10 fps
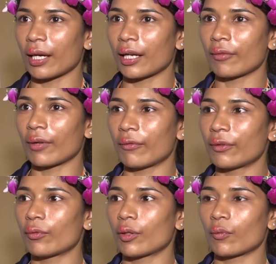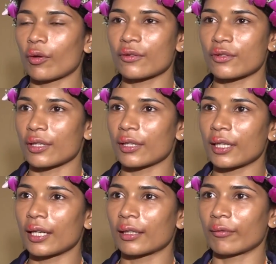and everyone was
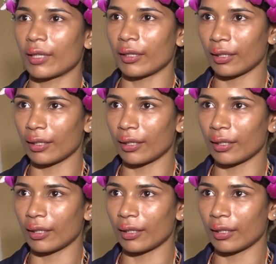cheering,